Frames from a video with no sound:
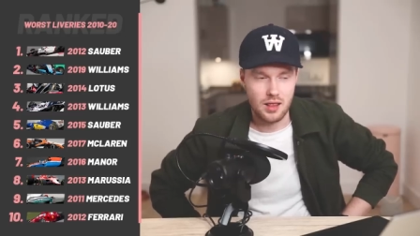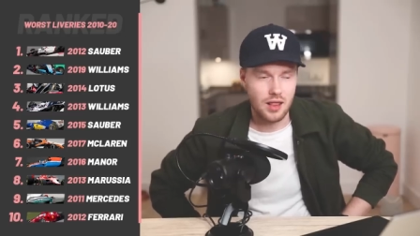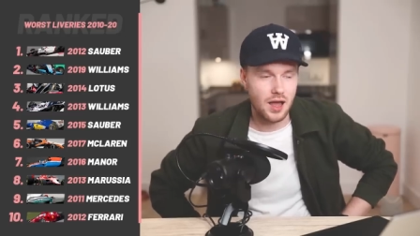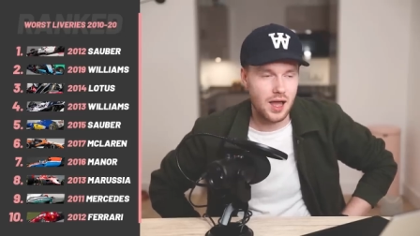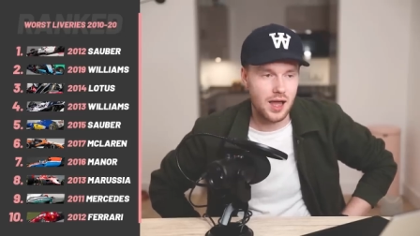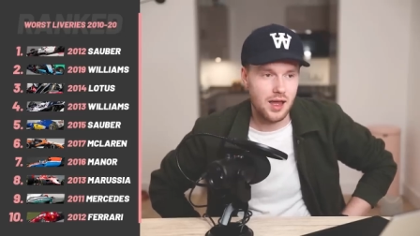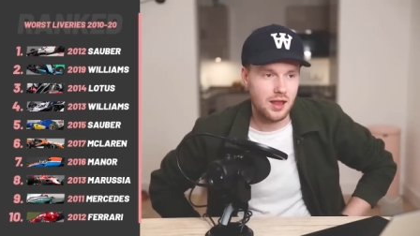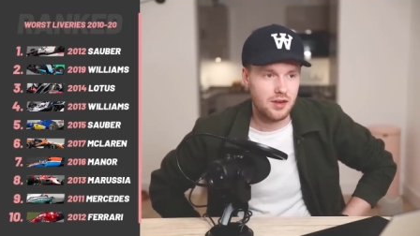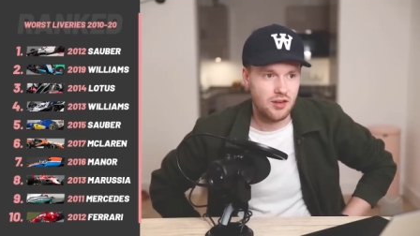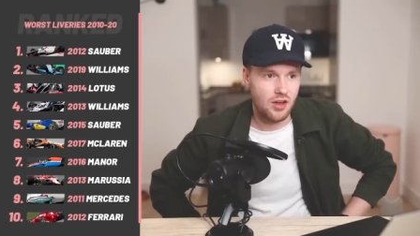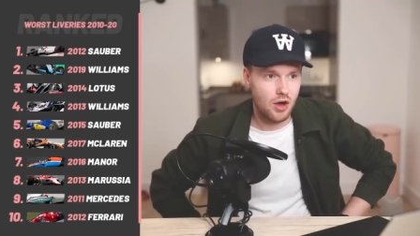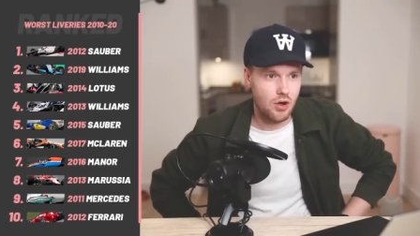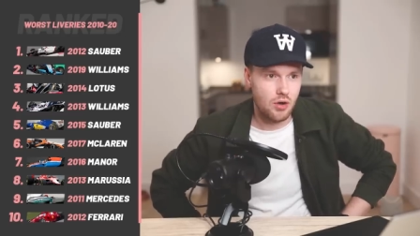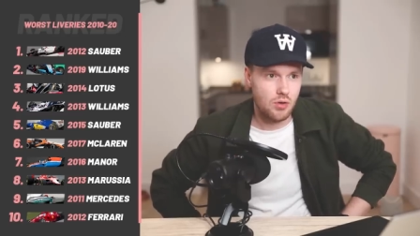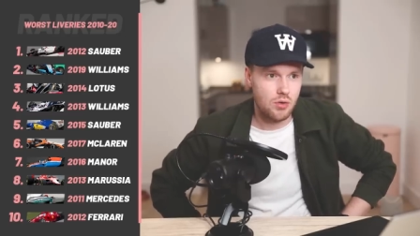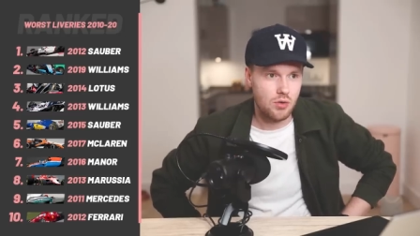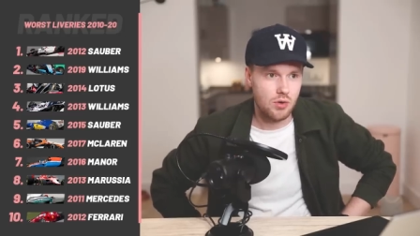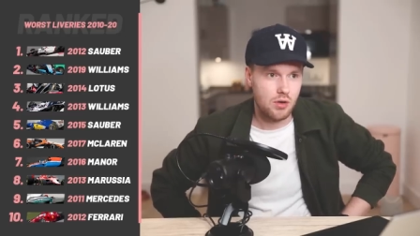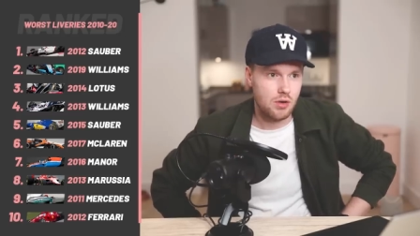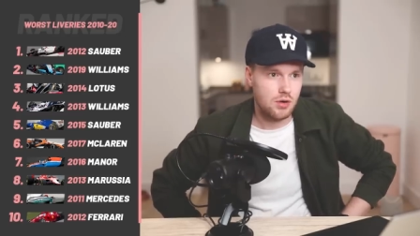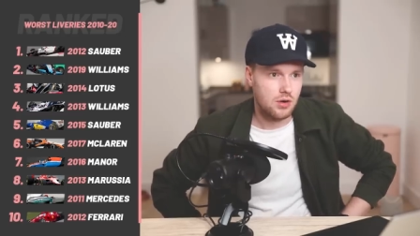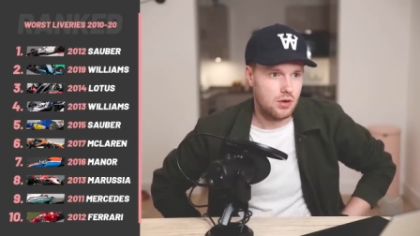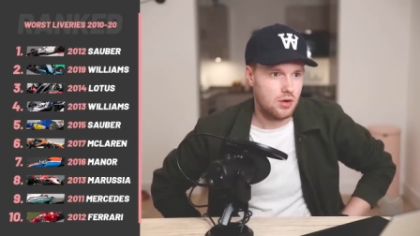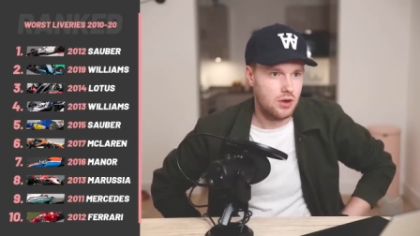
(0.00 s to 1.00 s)
Like,
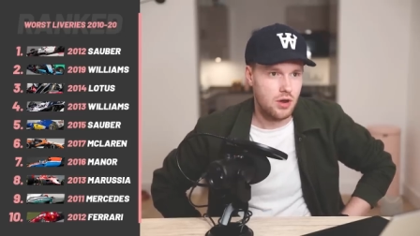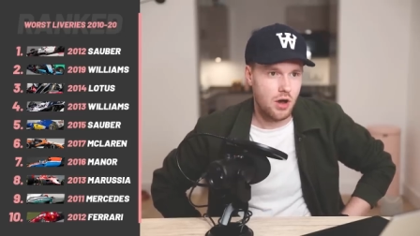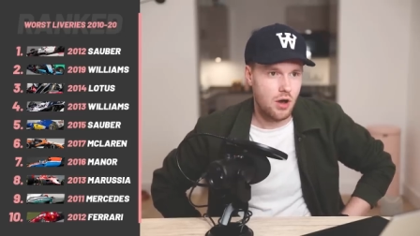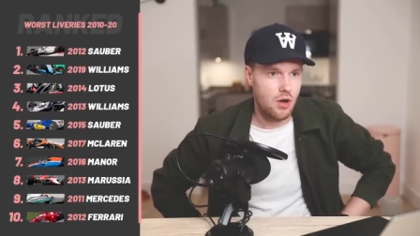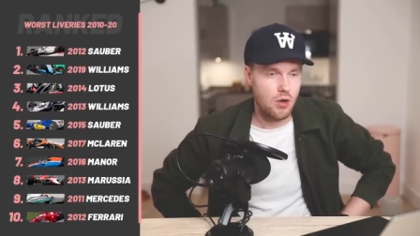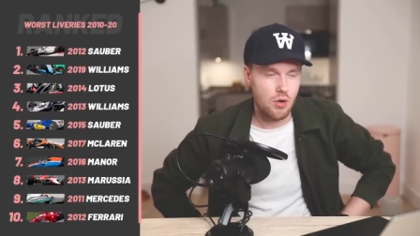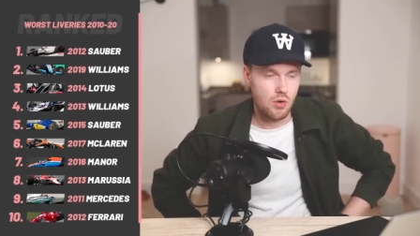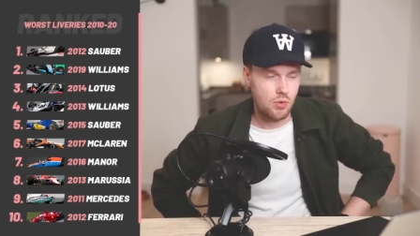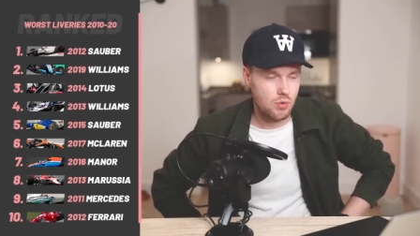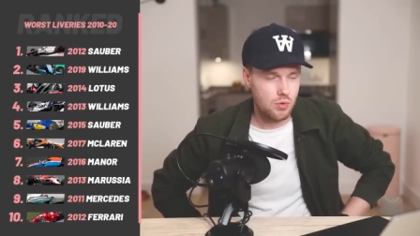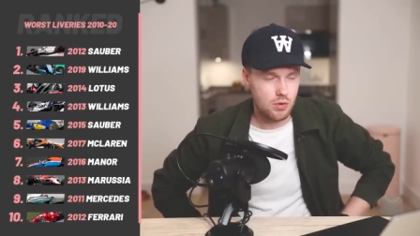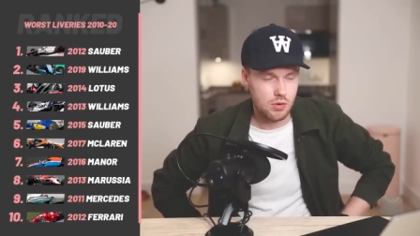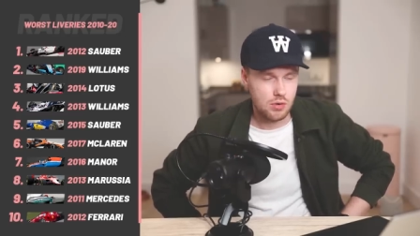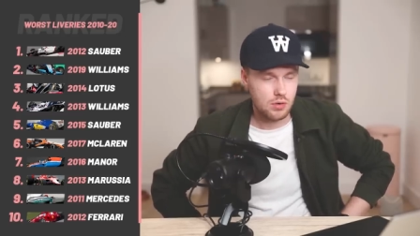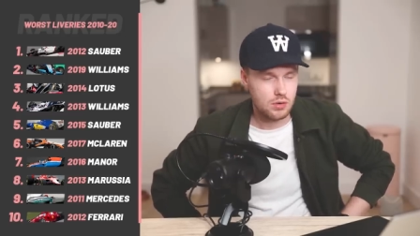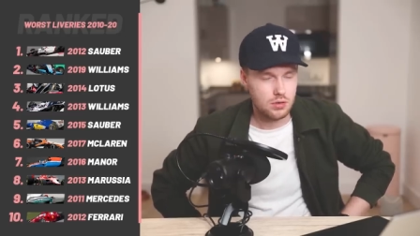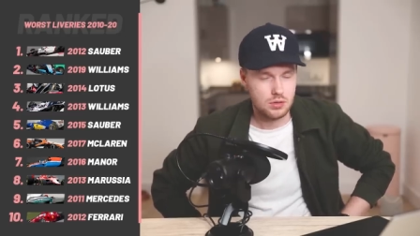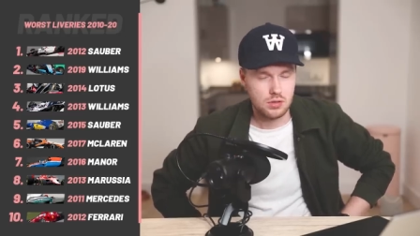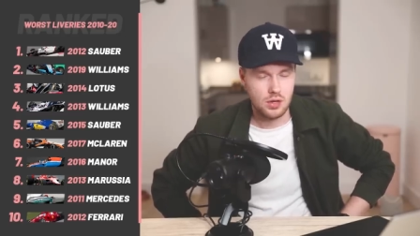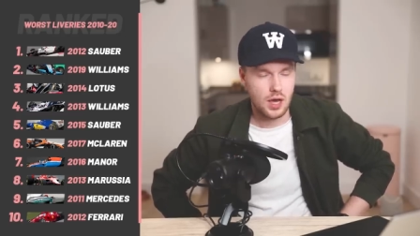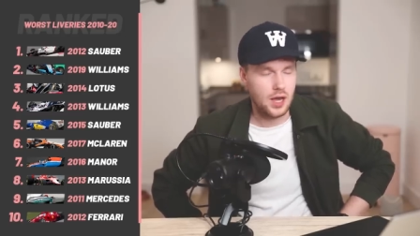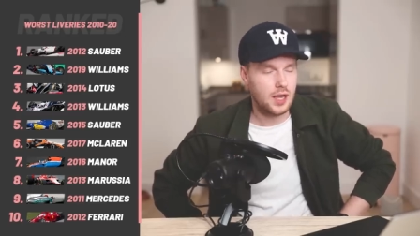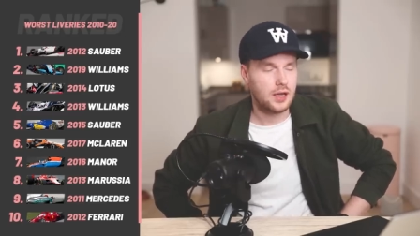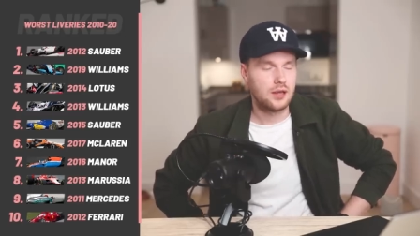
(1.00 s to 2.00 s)
no, no,
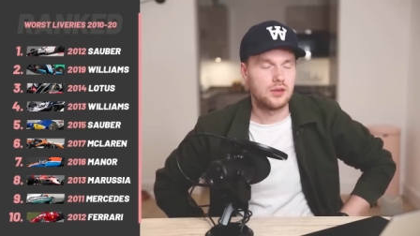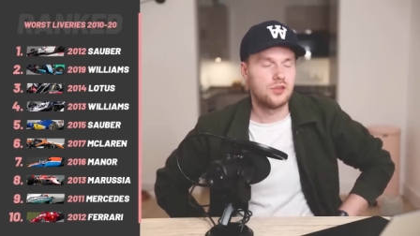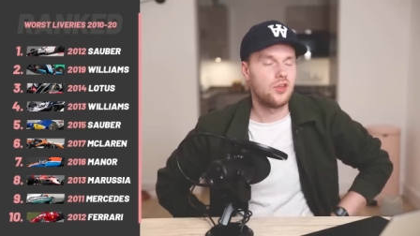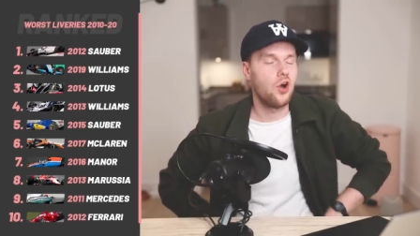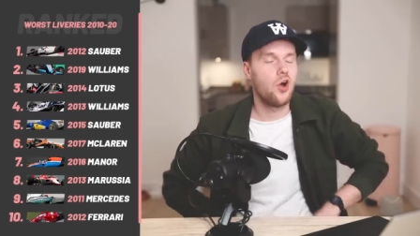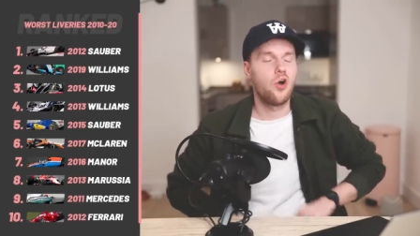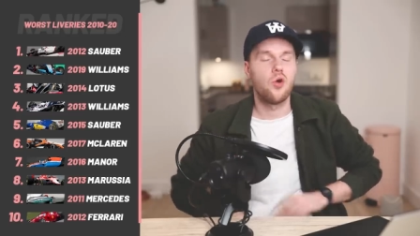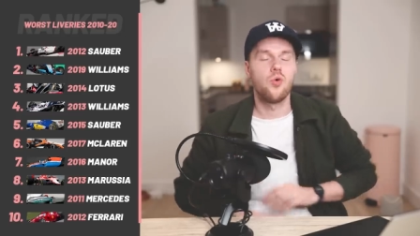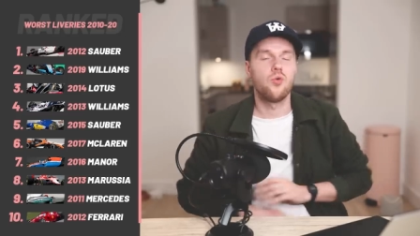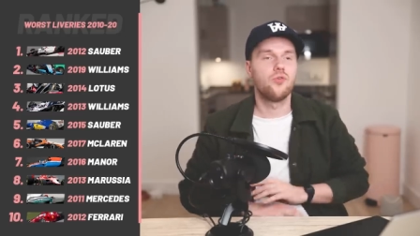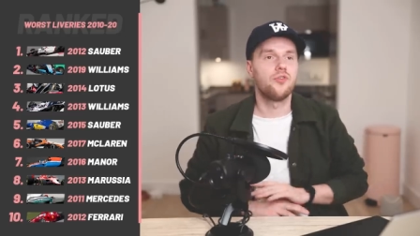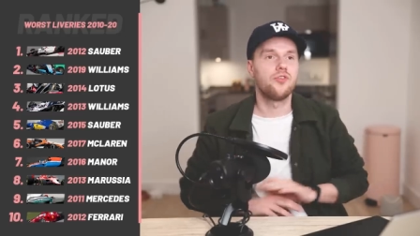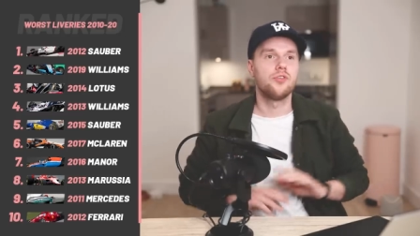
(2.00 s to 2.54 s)
like, no.